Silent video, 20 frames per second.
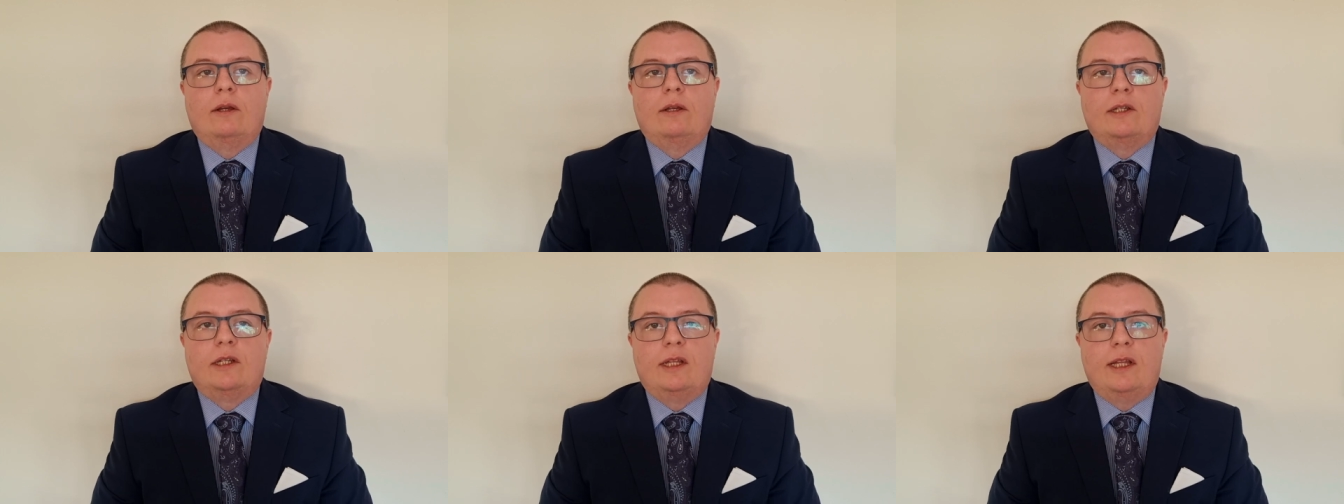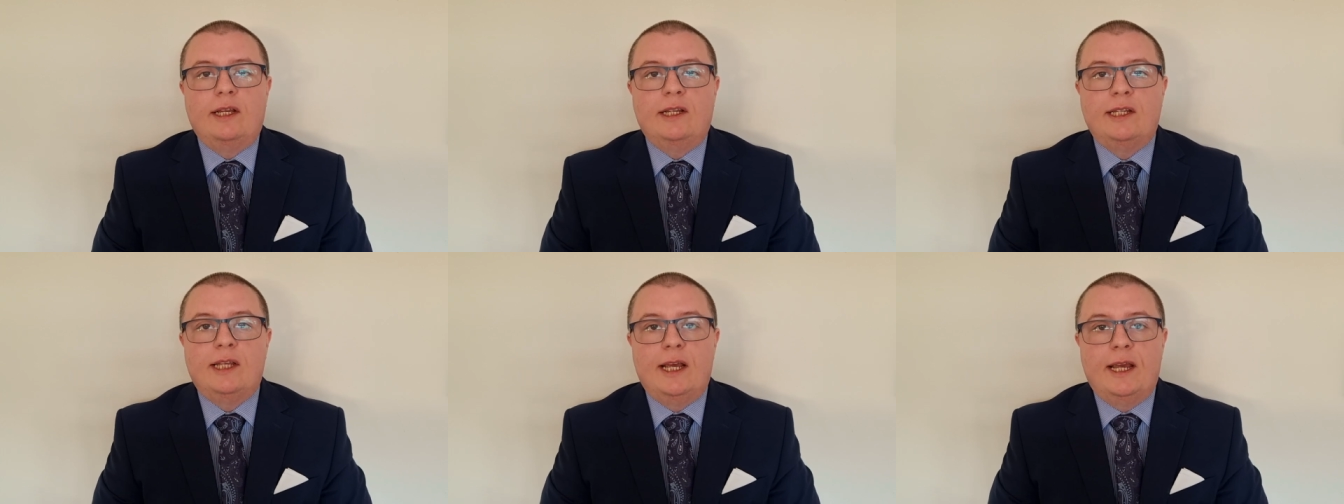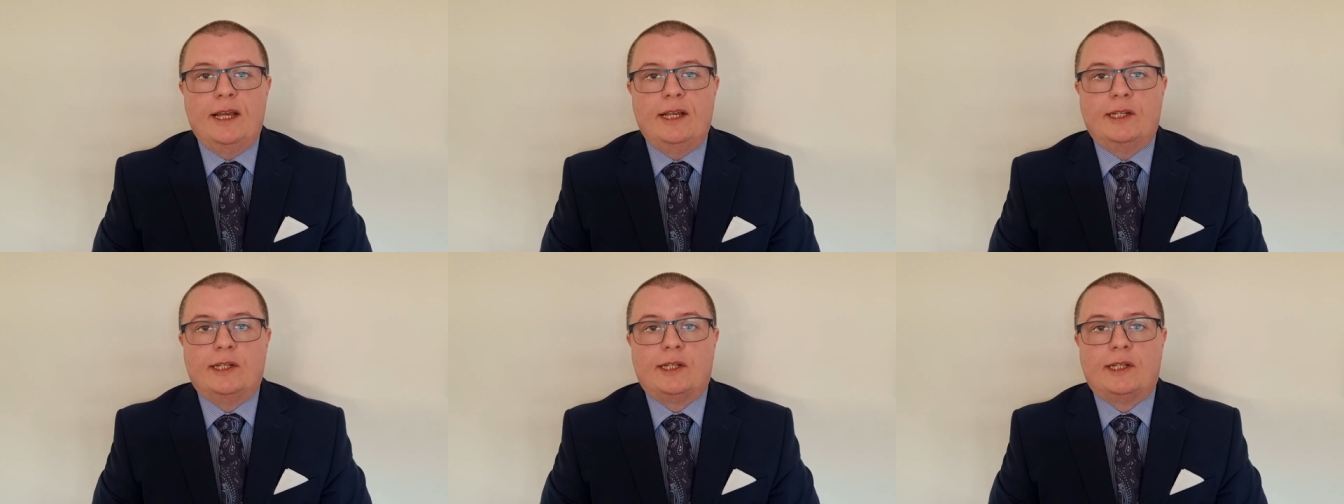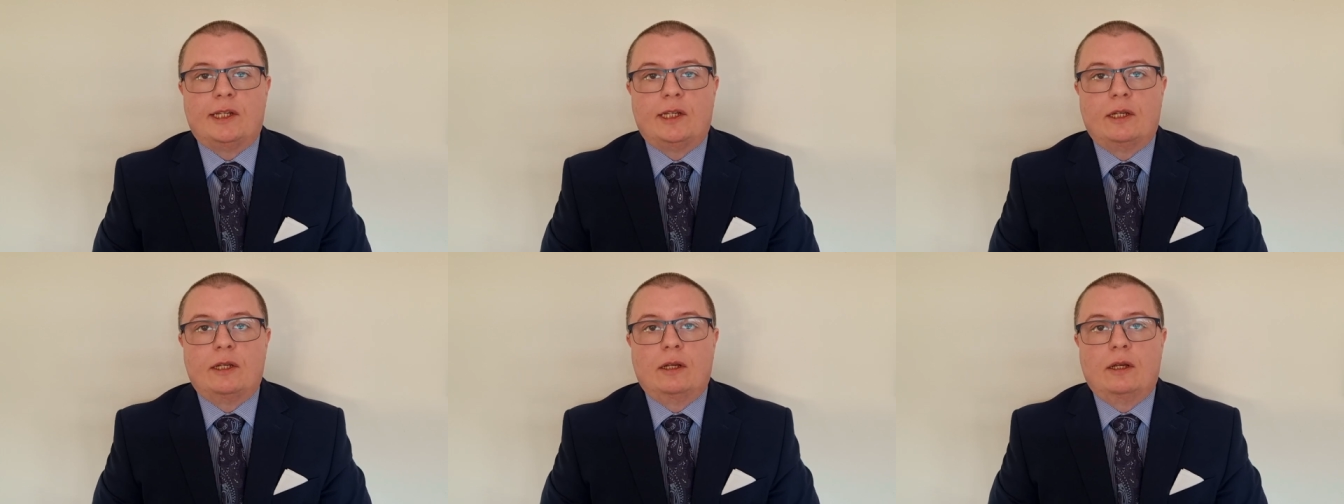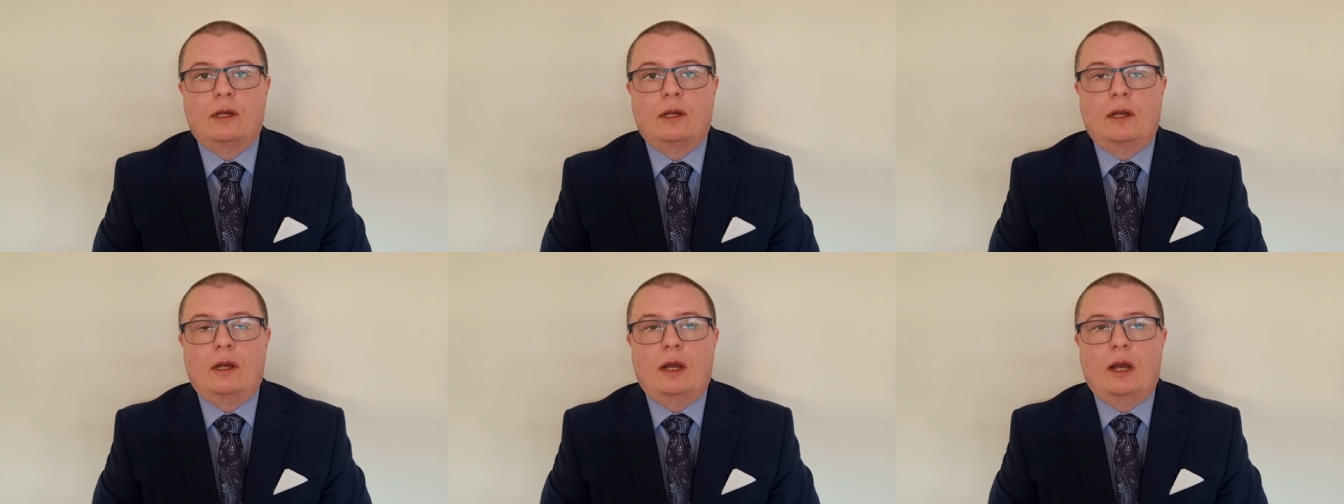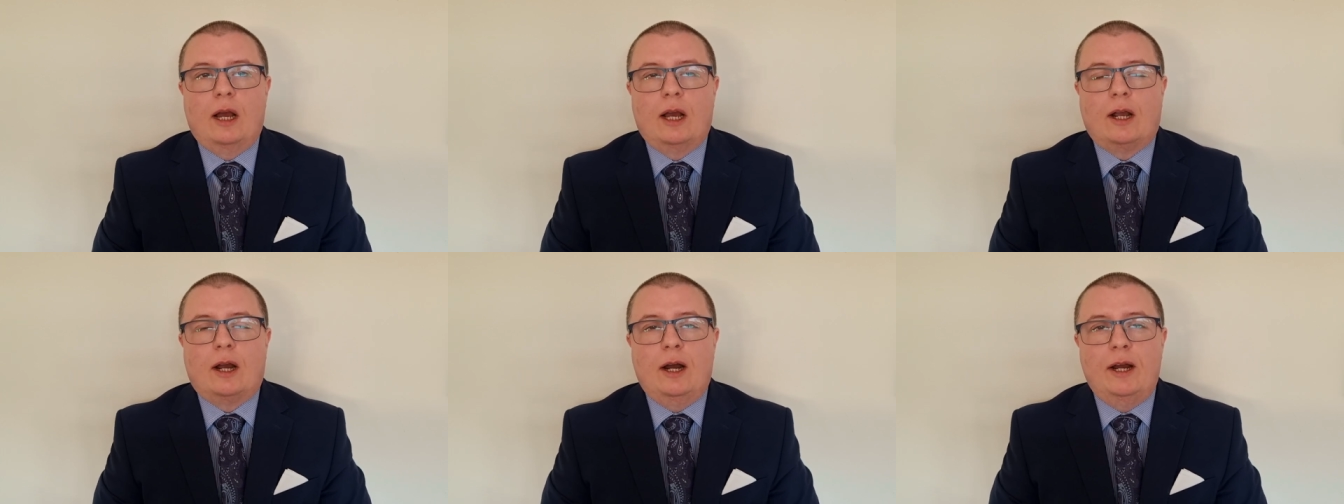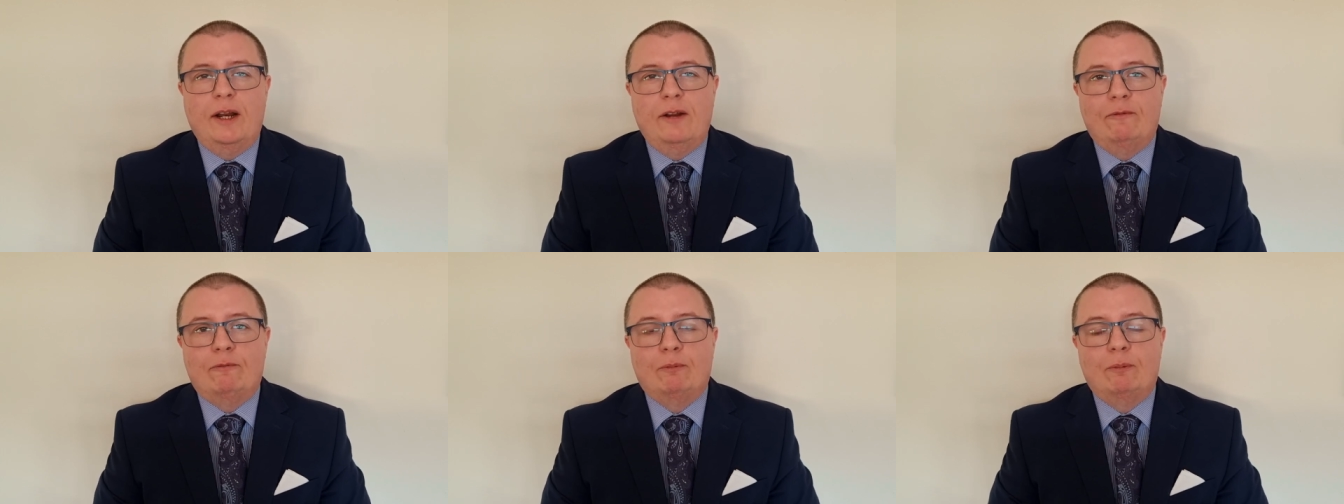So this is a
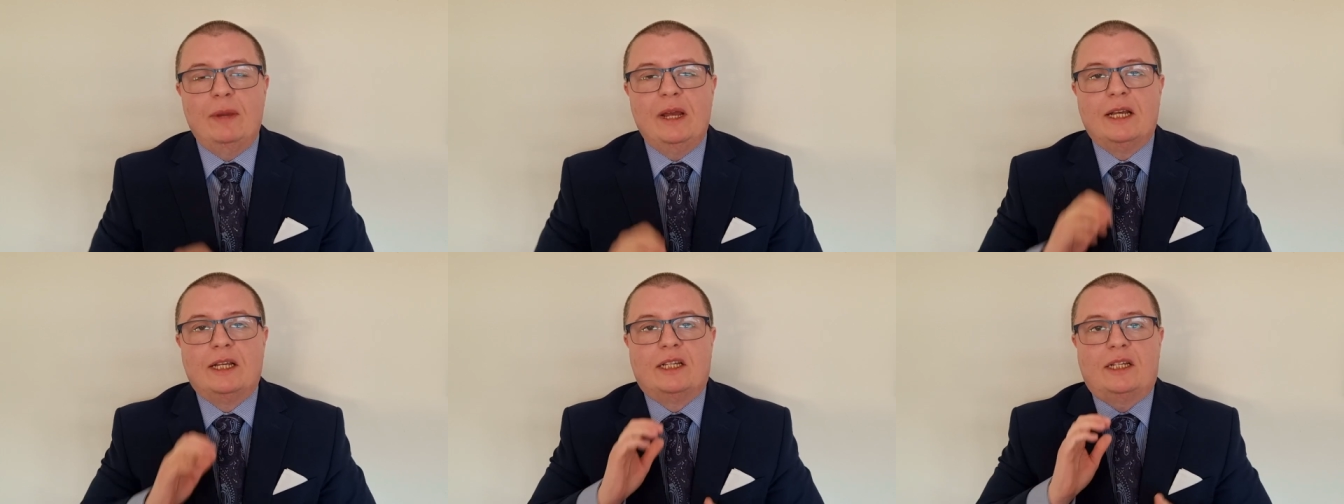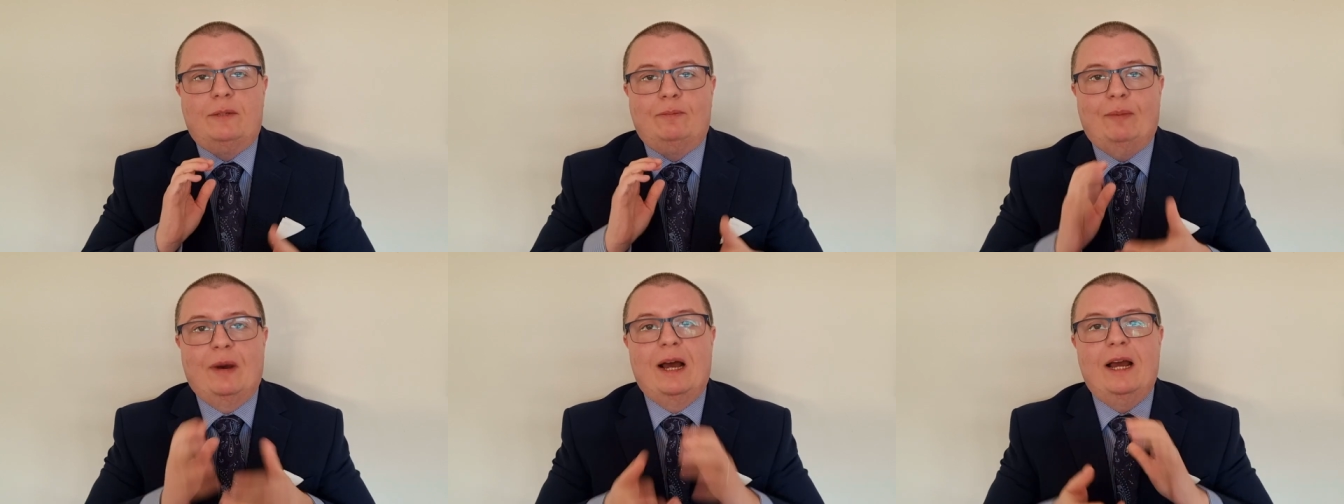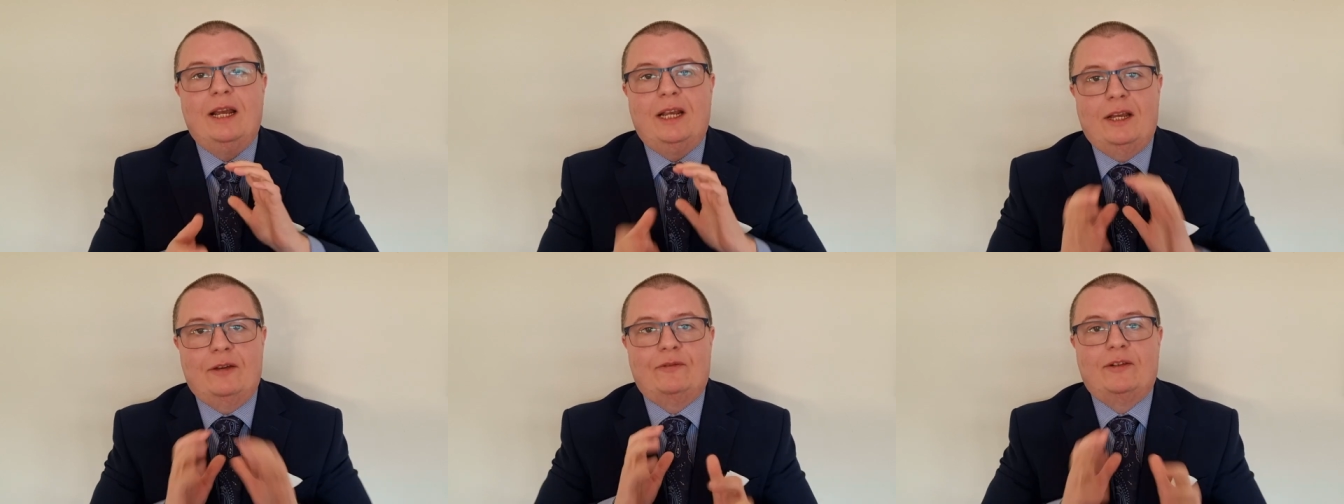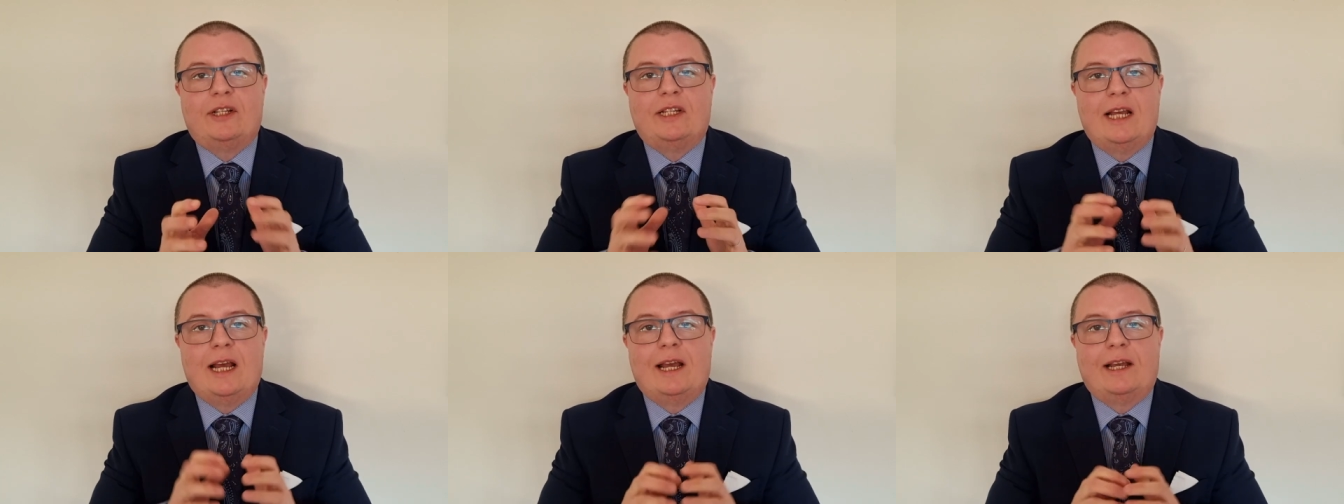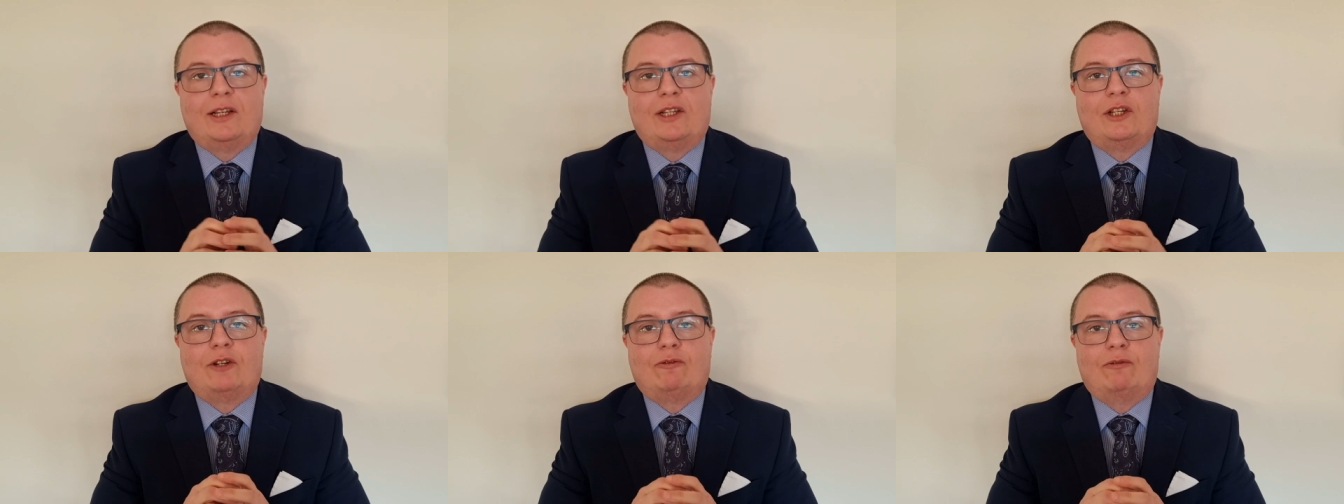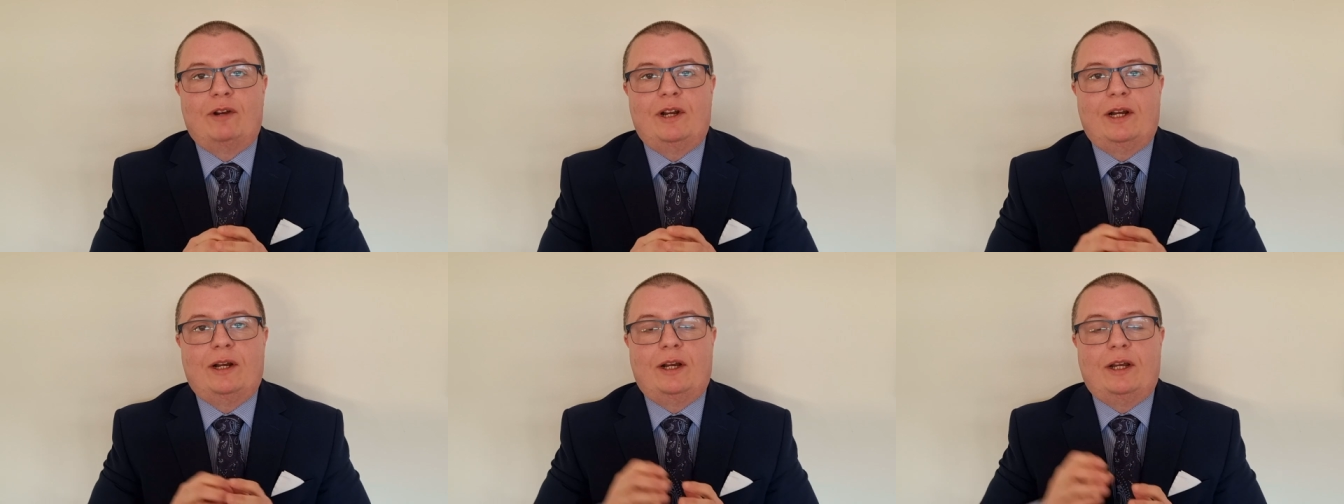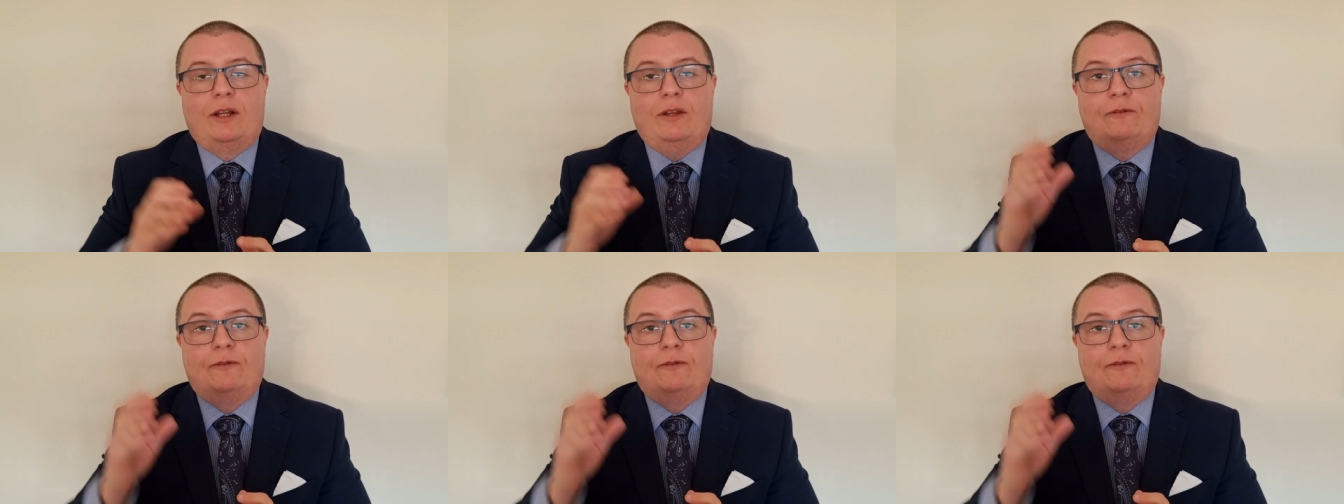kind of mixed bag of a text, really.